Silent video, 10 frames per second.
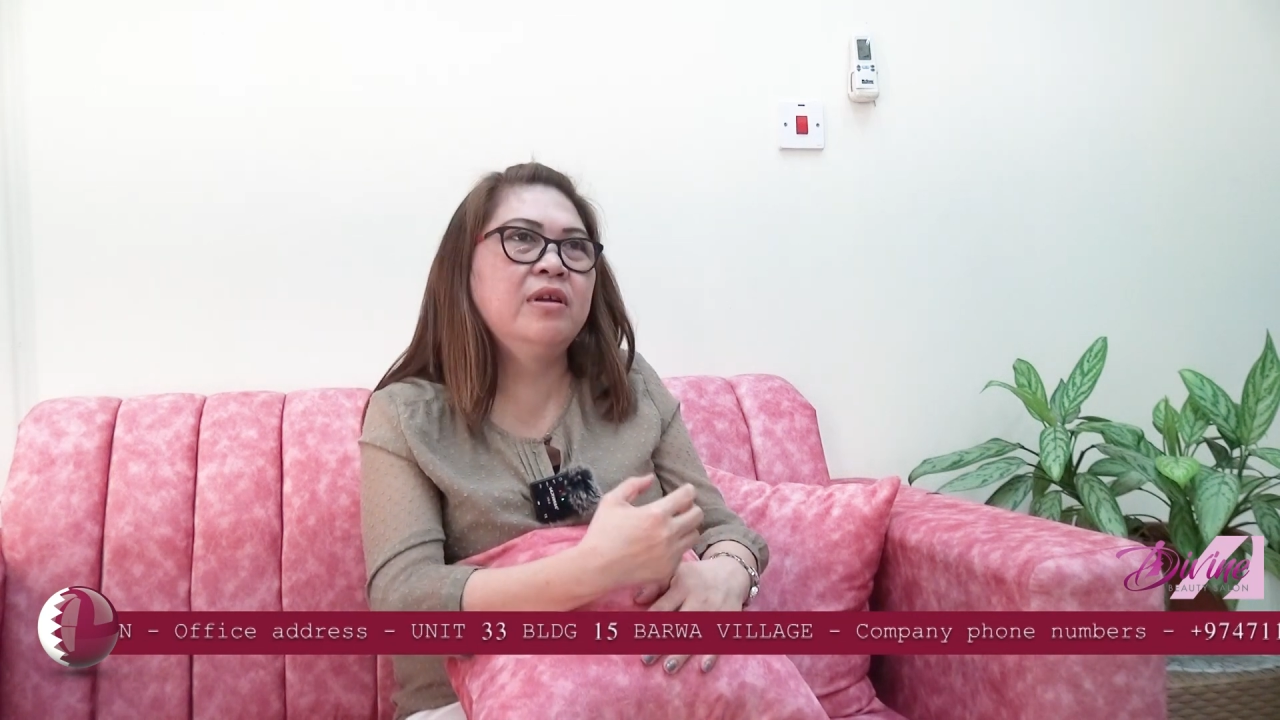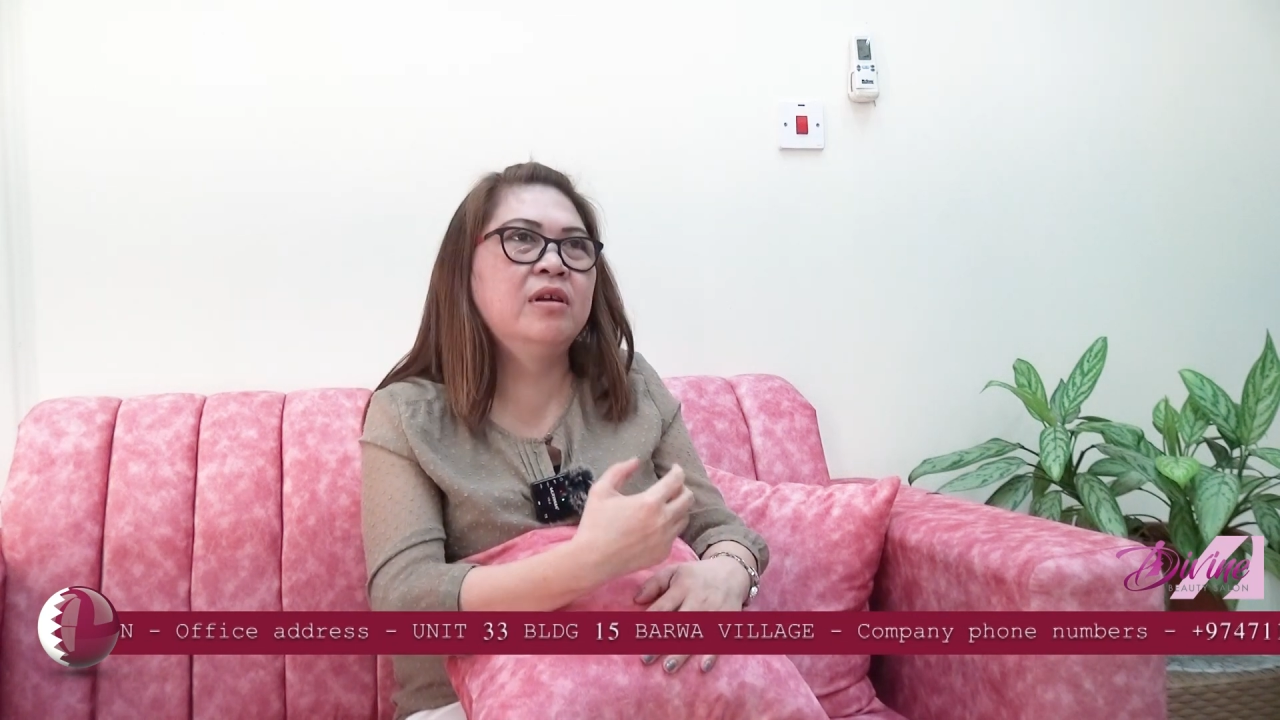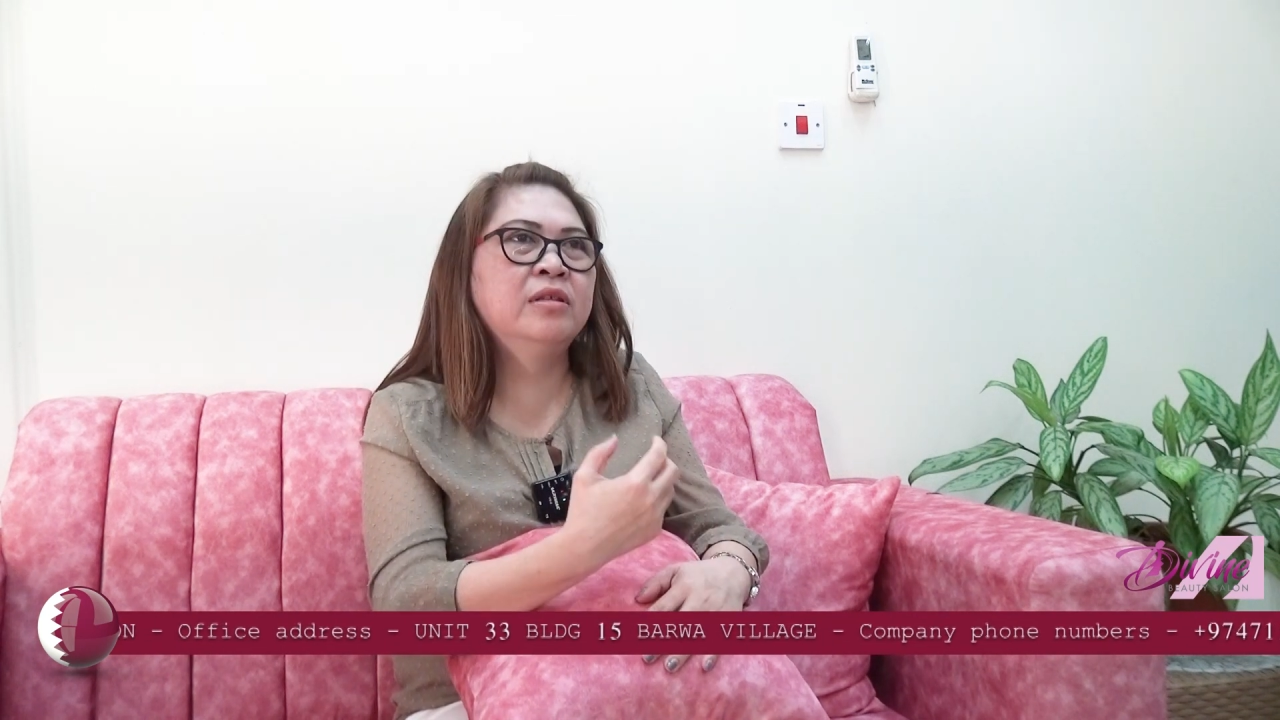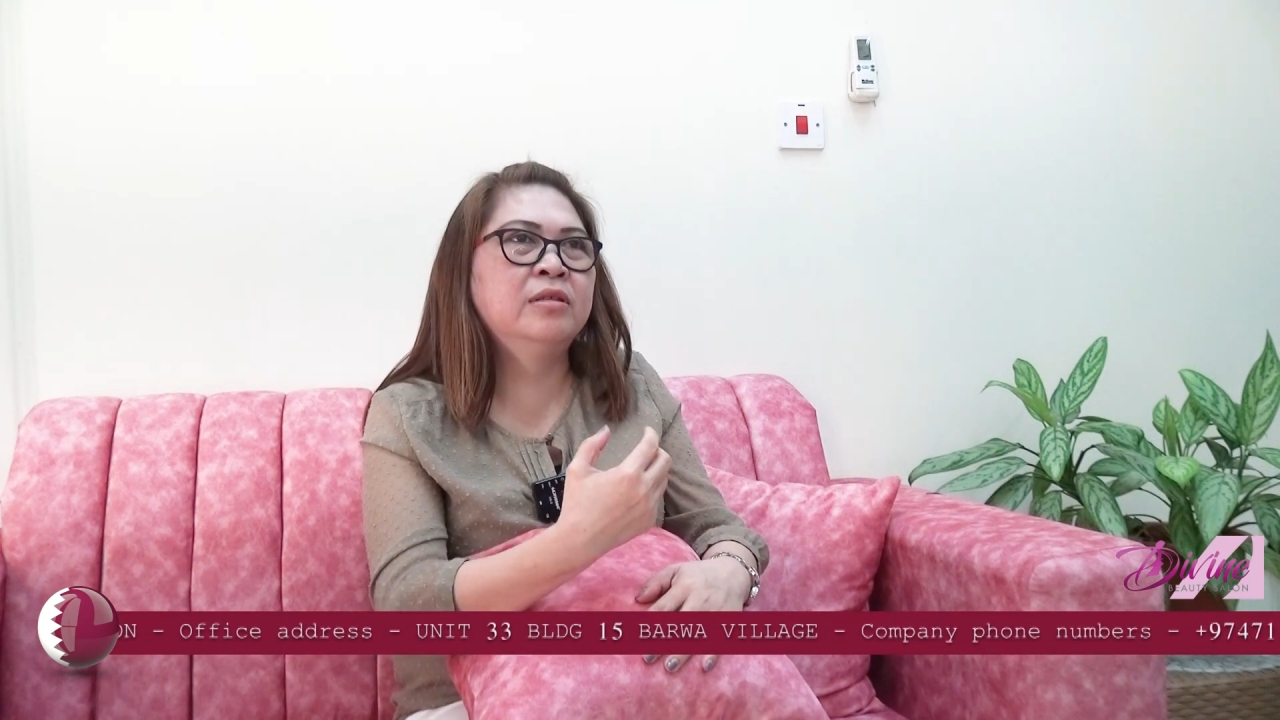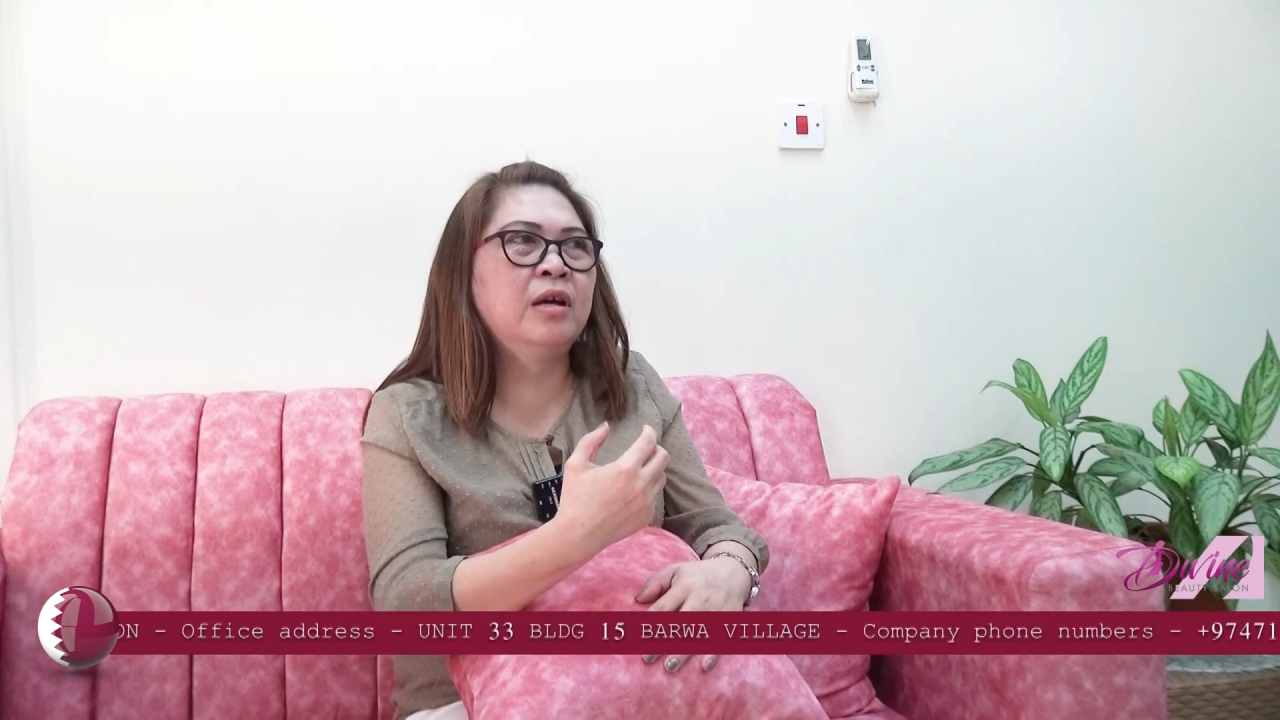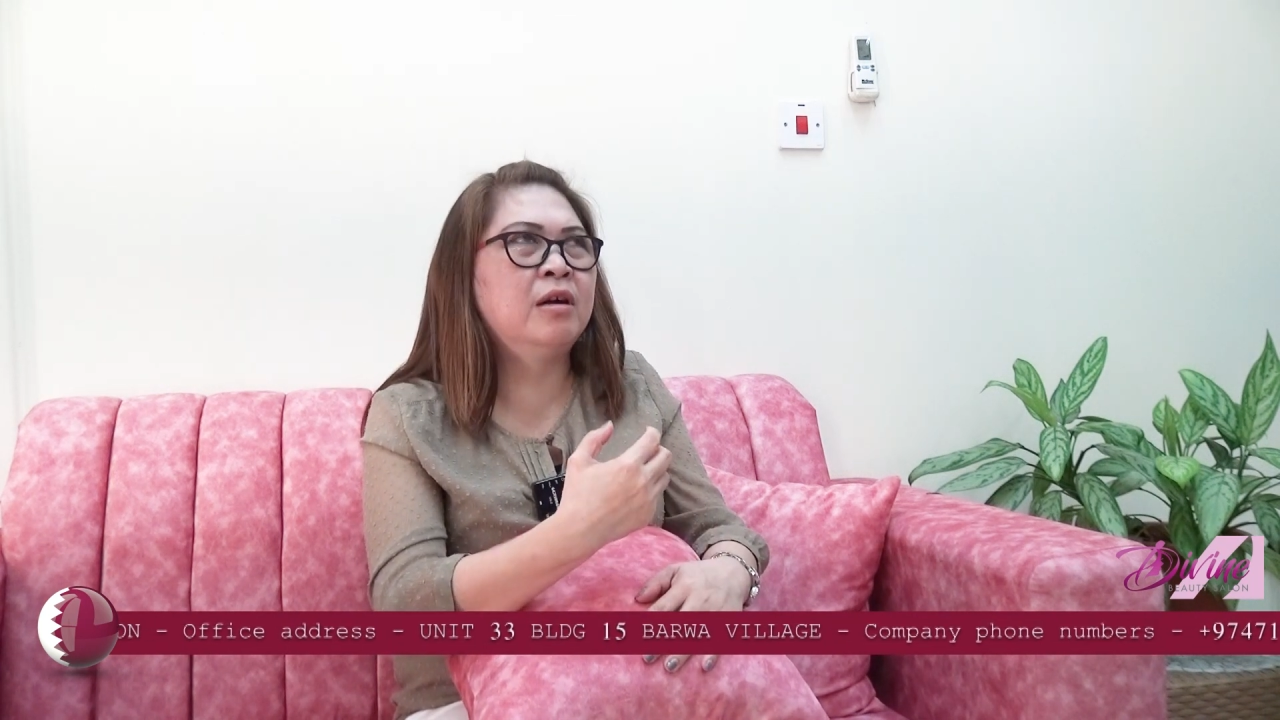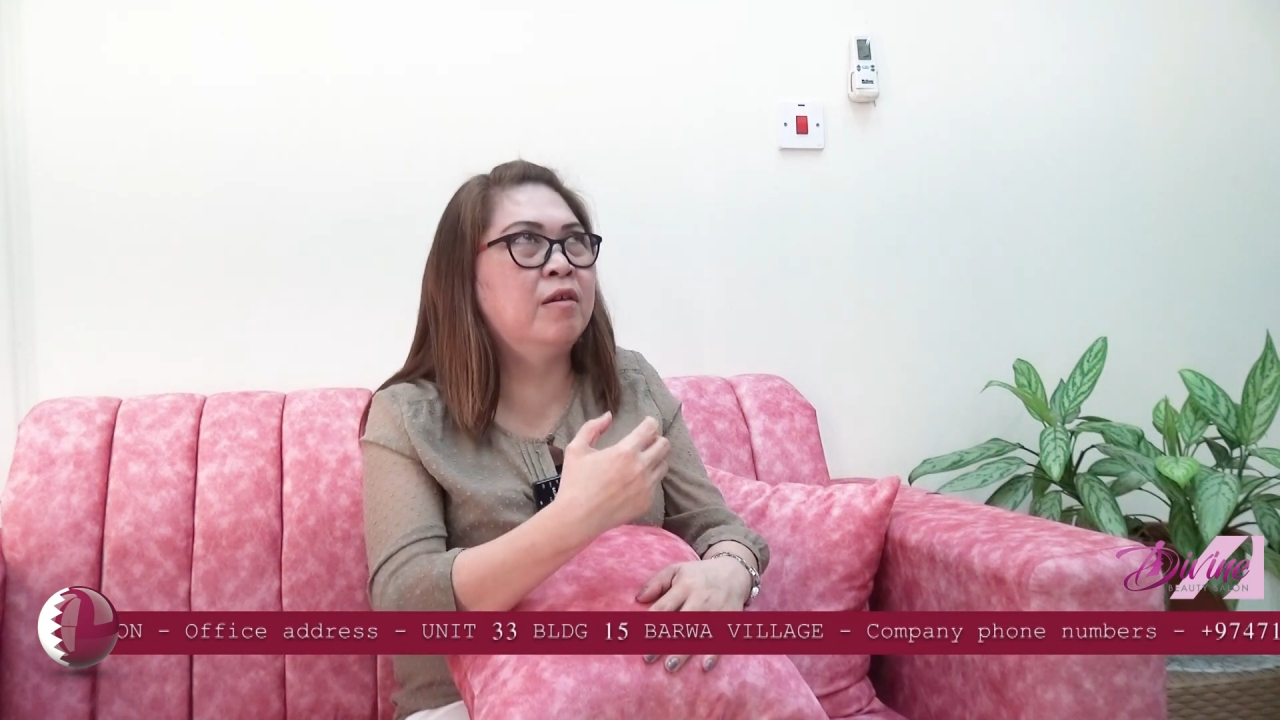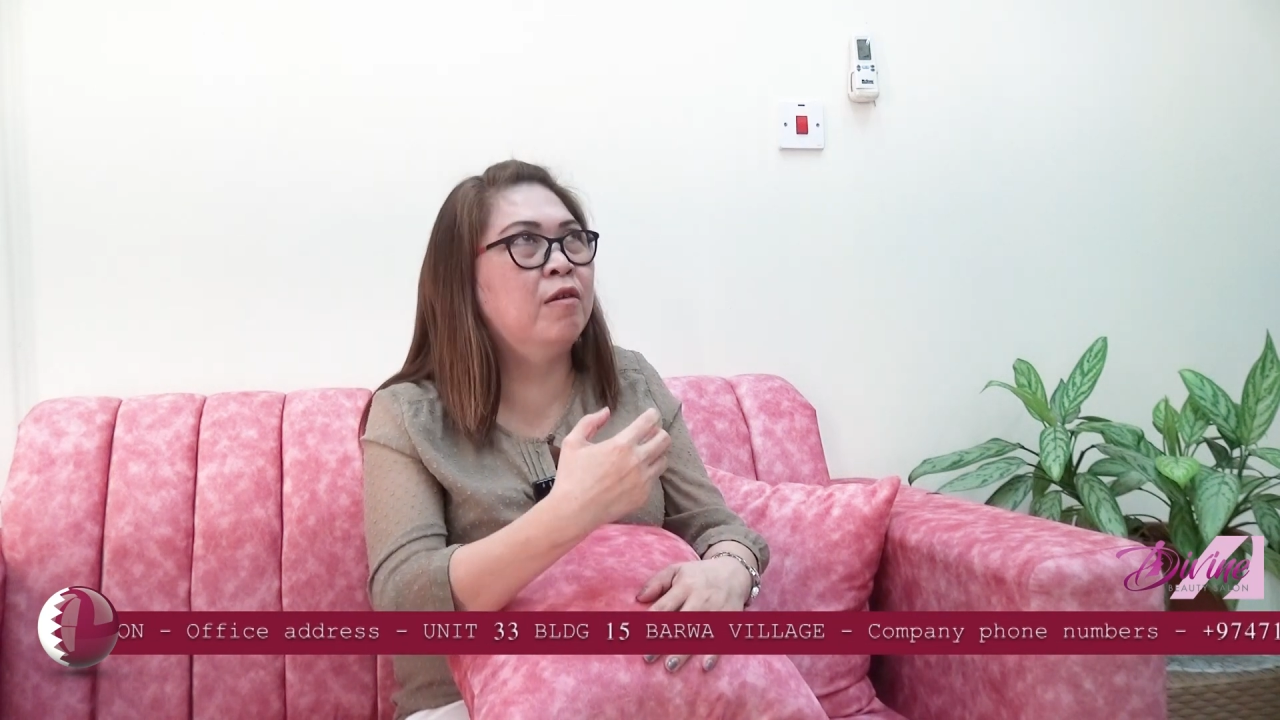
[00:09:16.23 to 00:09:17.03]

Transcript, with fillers: con uh,